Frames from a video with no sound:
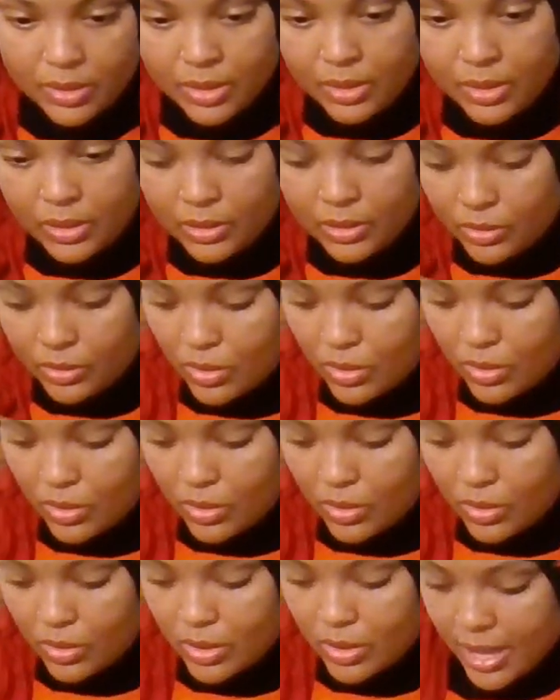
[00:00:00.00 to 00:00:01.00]
So I will
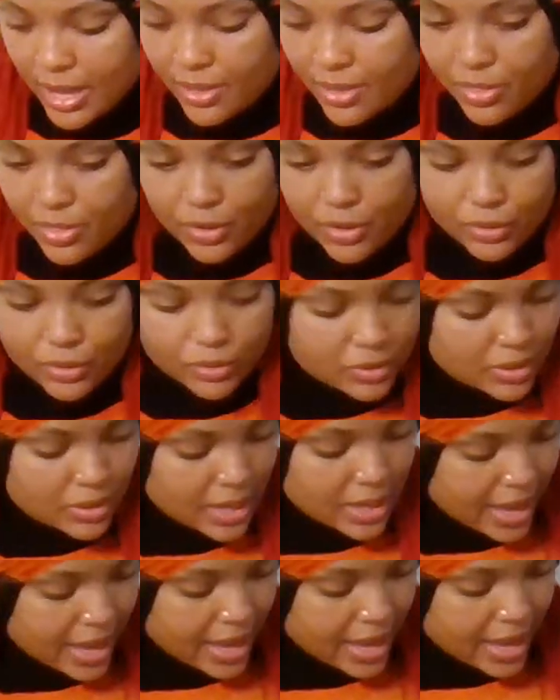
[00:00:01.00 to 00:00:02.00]
add those
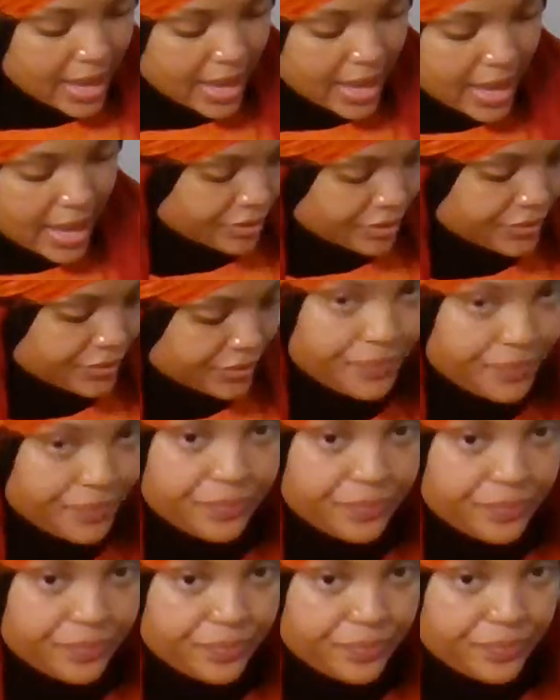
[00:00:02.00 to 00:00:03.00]
after
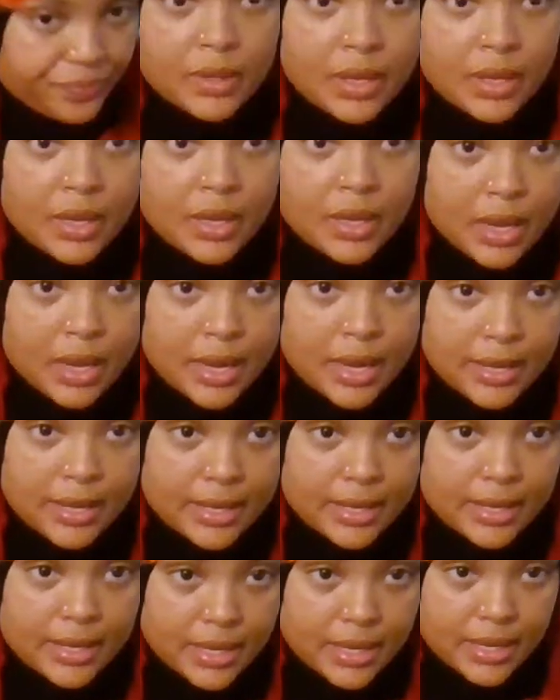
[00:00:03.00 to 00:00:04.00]
I
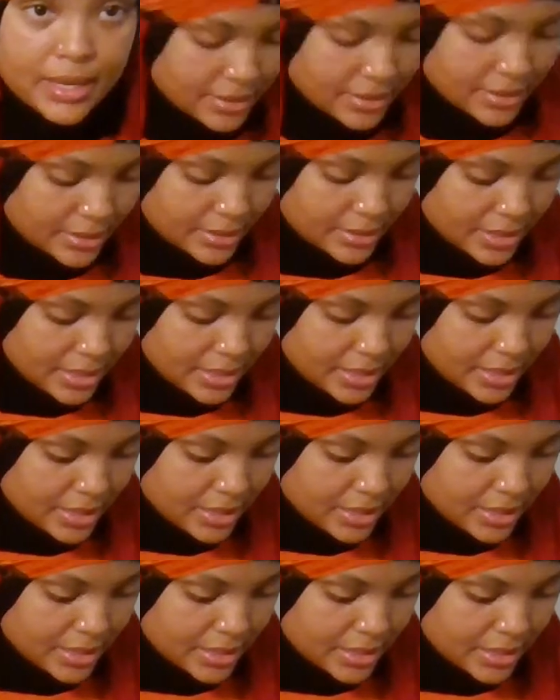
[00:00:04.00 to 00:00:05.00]
get the
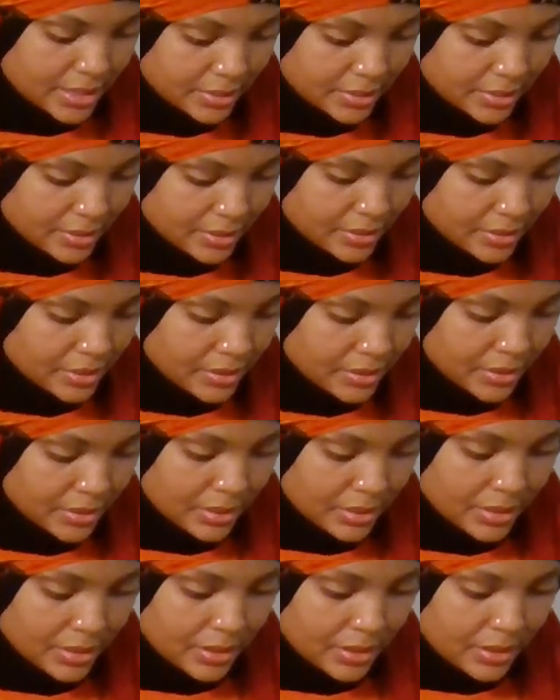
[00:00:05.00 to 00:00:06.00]

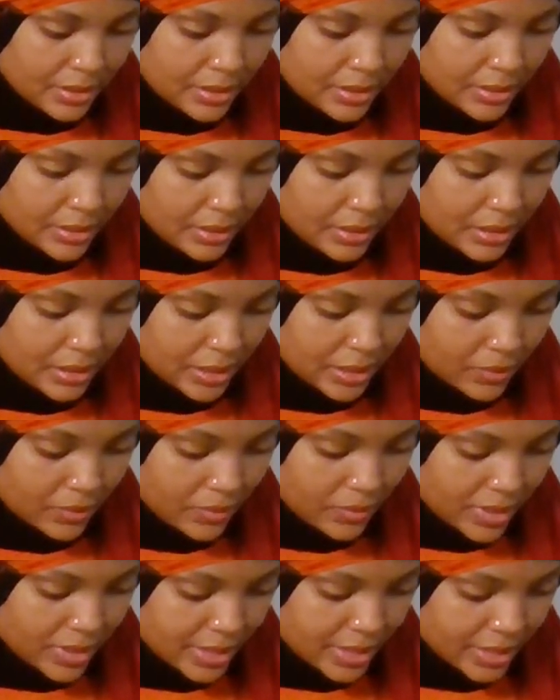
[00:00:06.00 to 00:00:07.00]

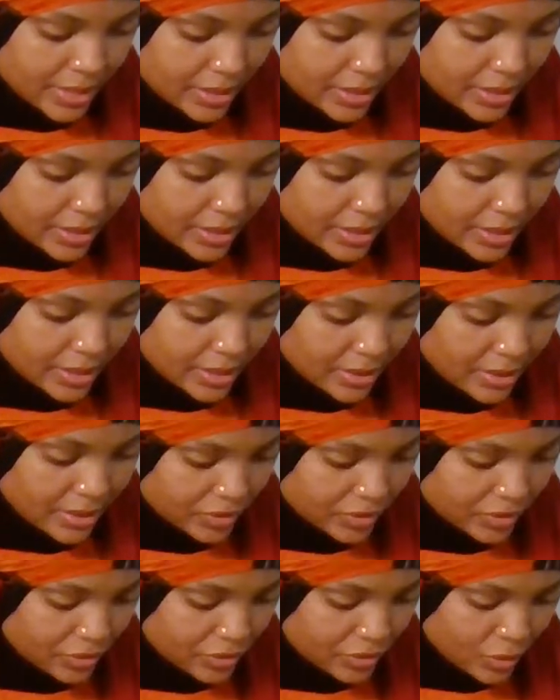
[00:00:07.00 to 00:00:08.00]
liquid from the
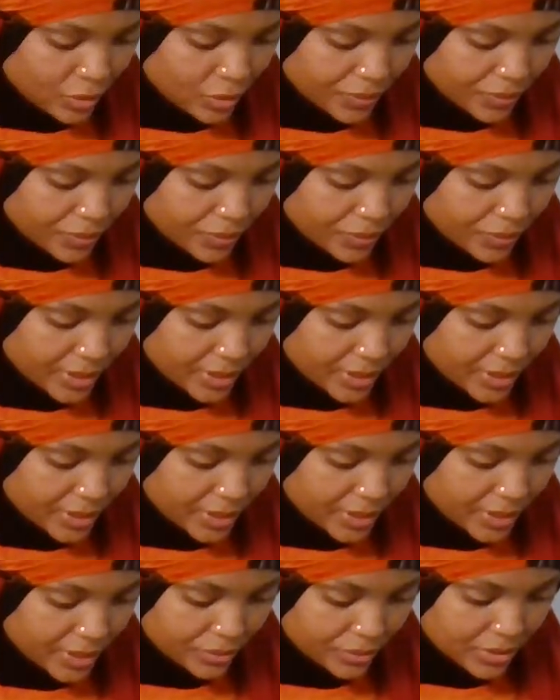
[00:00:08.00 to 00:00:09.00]
soap
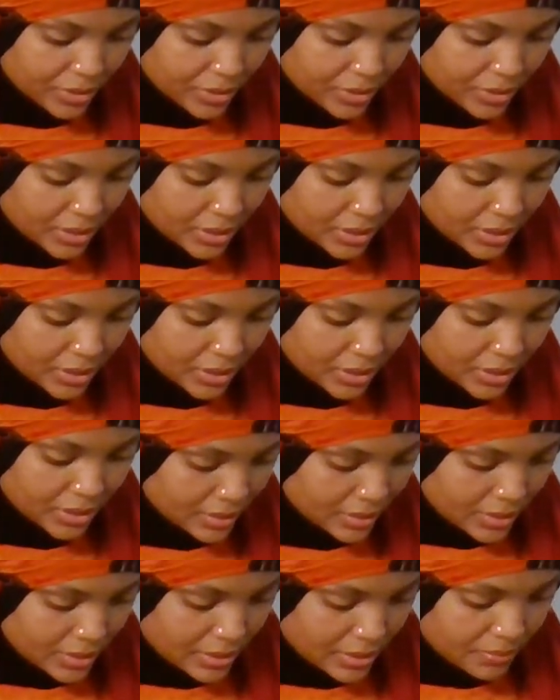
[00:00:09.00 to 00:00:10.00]
into the
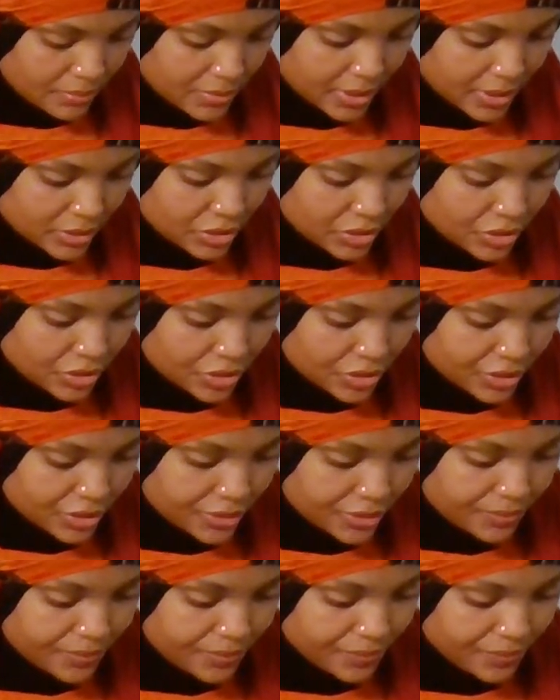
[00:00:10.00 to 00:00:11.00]
mixture.